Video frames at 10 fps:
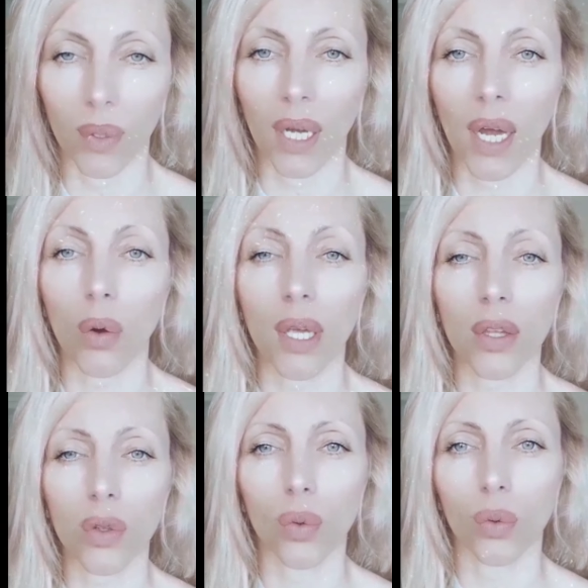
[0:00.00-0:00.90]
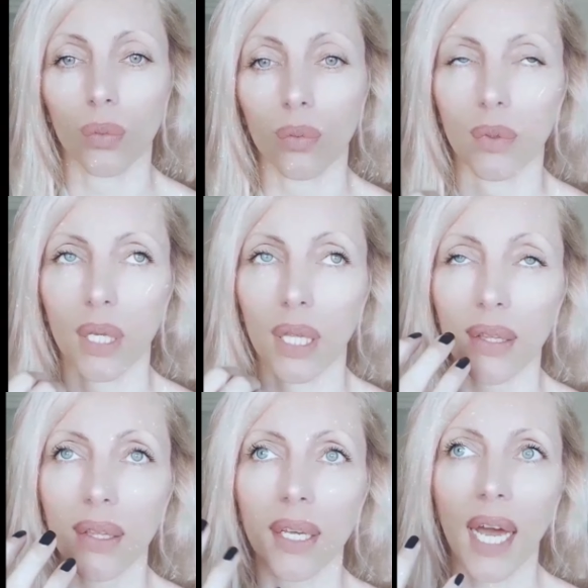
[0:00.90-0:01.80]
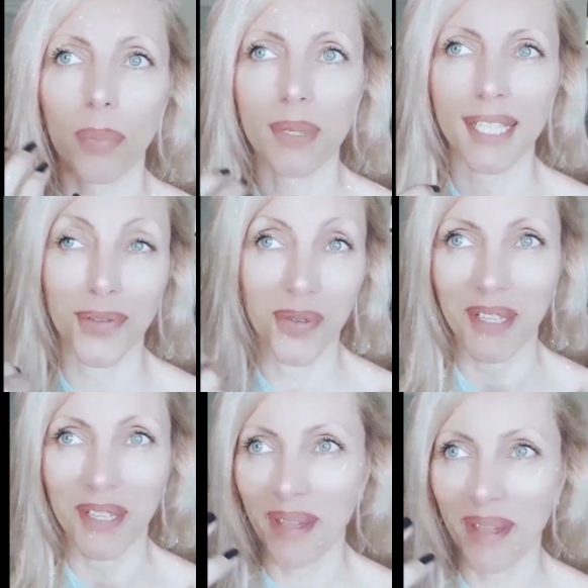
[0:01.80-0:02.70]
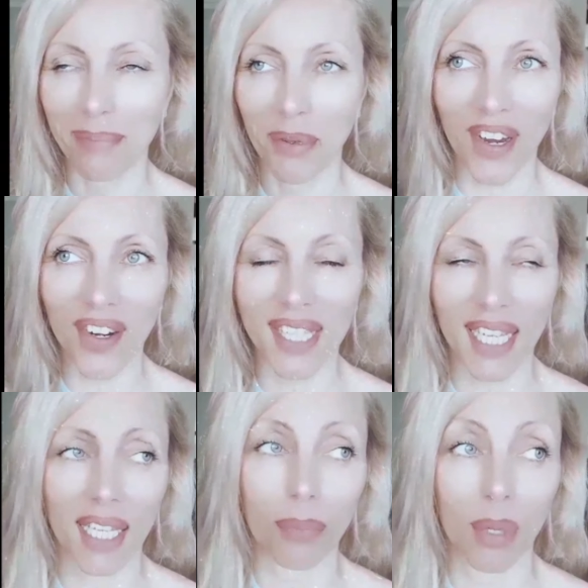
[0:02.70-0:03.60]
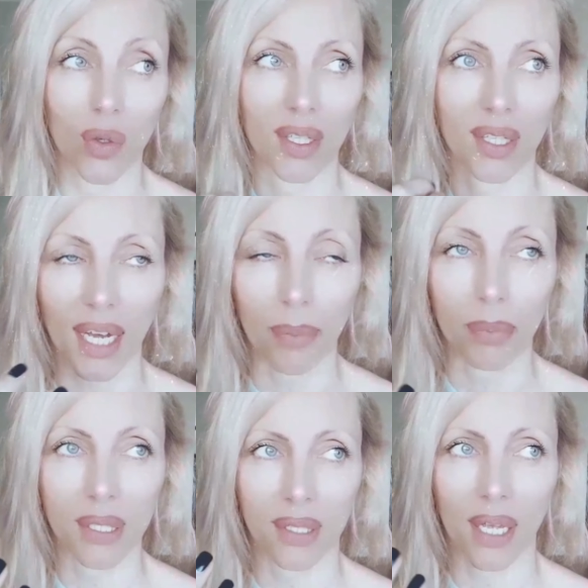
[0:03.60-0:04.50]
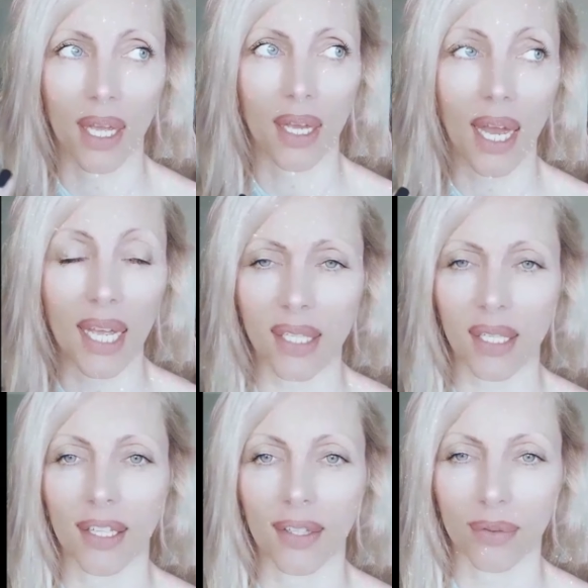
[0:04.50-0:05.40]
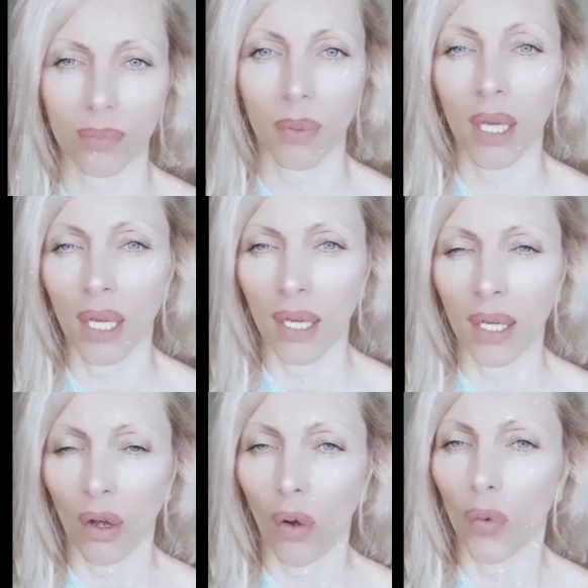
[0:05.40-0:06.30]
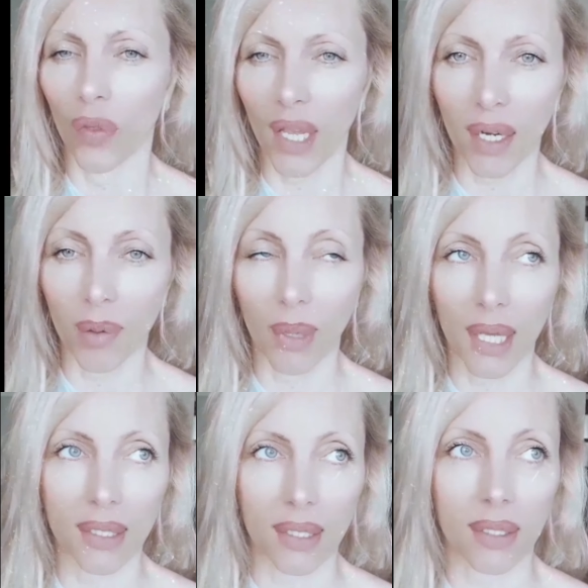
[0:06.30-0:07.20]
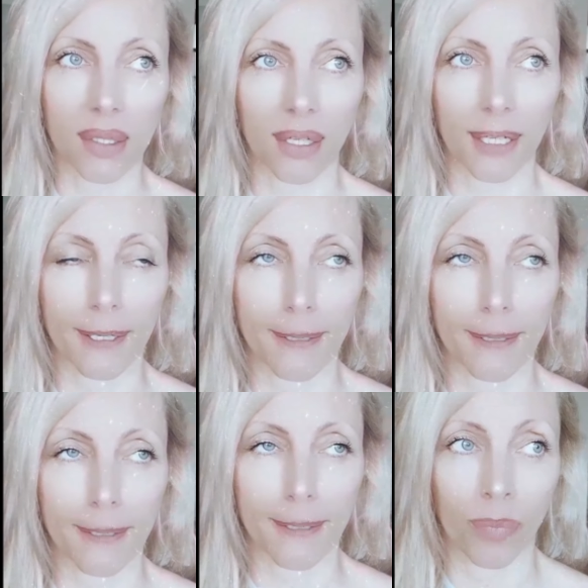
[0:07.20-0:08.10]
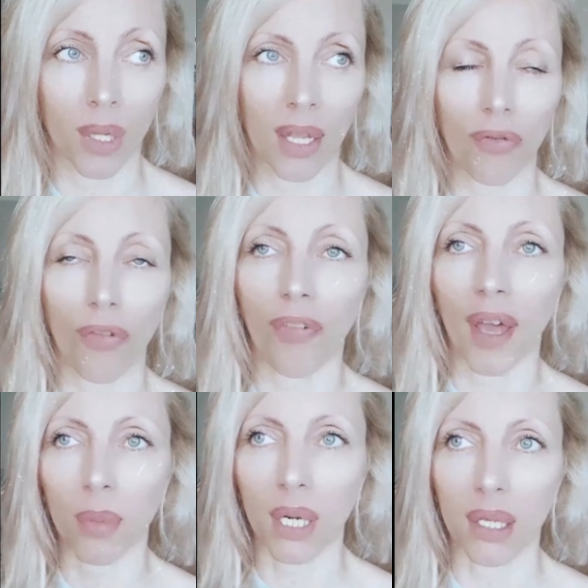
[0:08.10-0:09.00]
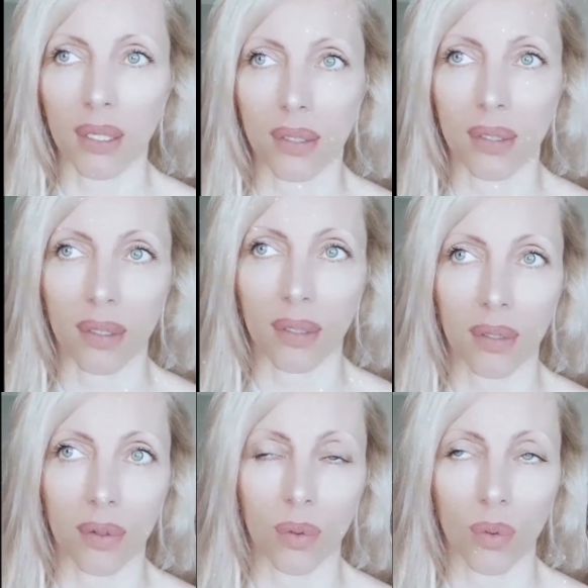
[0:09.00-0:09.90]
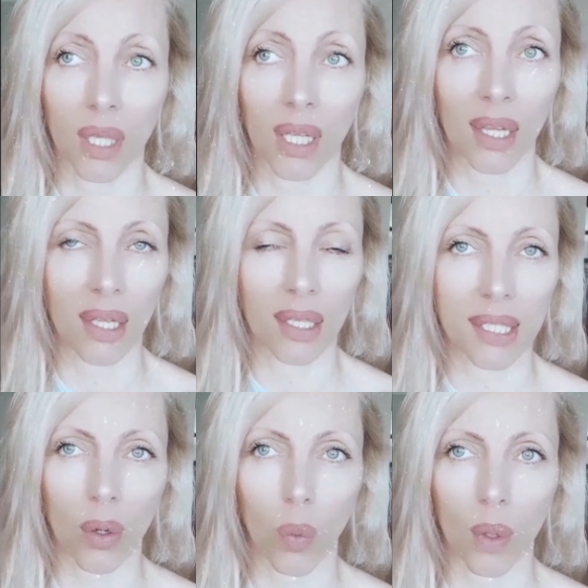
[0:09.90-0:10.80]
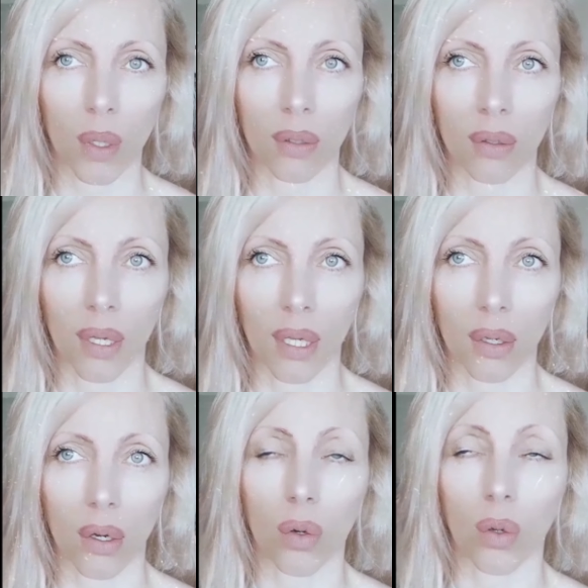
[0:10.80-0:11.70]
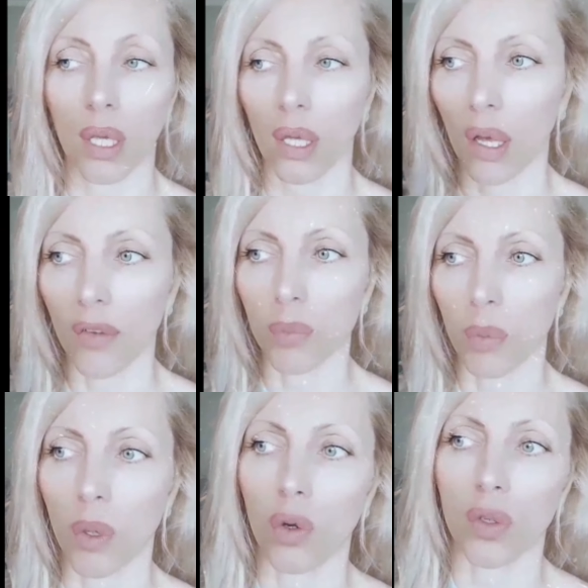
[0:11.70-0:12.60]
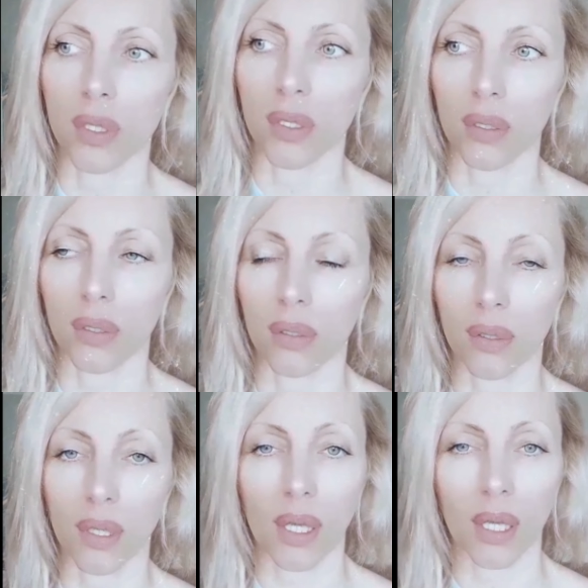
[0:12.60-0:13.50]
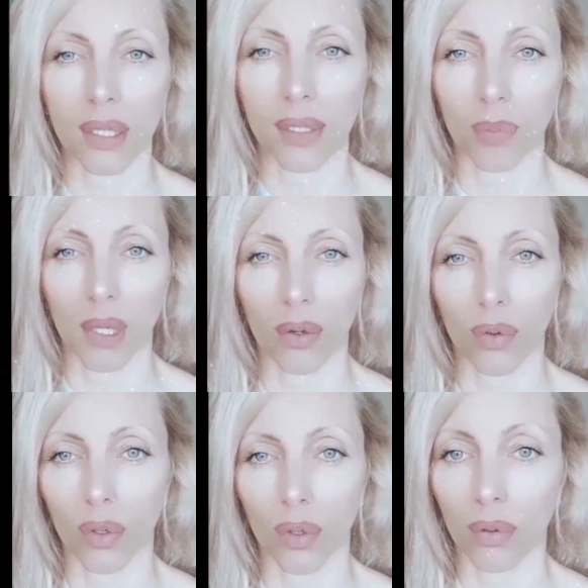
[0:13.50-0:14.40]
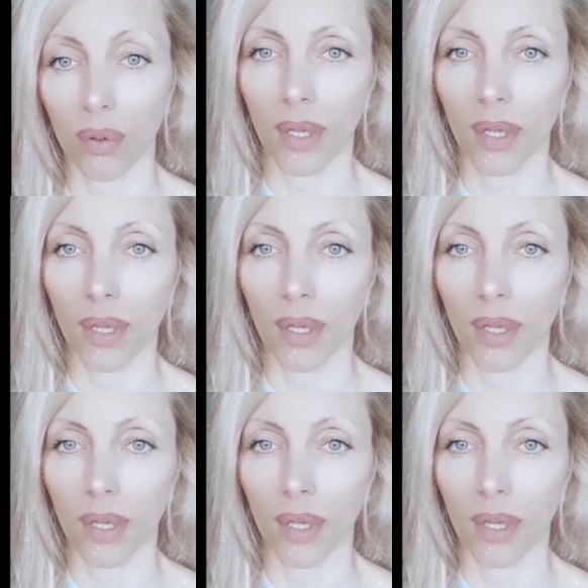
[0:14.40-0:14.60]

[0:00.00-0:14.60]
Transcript: how can you, and it happens, it makes me very sad because it happens, I see that on daily basis, in families, hitting someone like, oh, he loves me because he hits me, or,